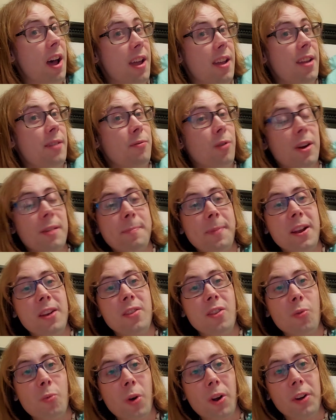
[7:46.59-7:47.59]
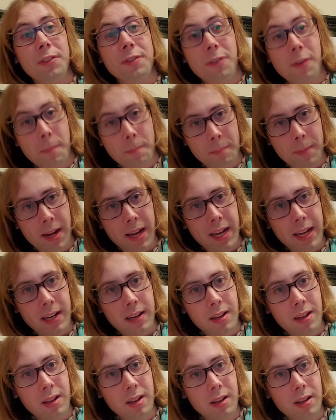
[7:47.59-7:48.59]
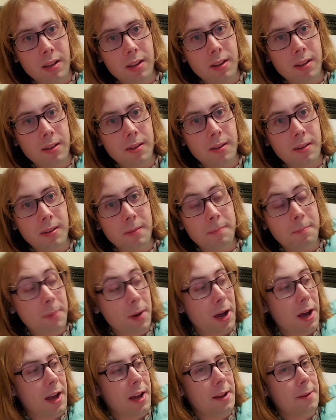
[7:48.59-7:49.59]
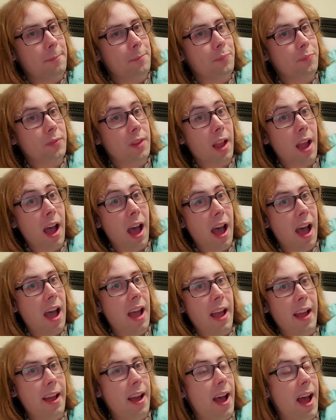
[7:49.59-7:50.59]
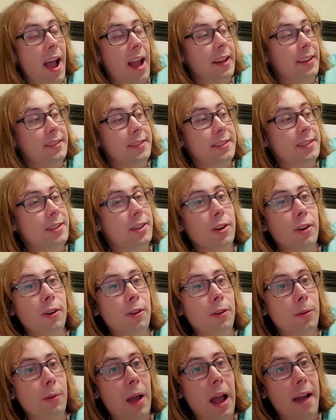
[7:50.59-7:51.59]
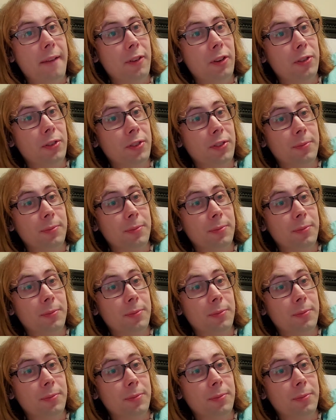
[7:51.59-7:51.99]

it would have been the worst for me, but I still have a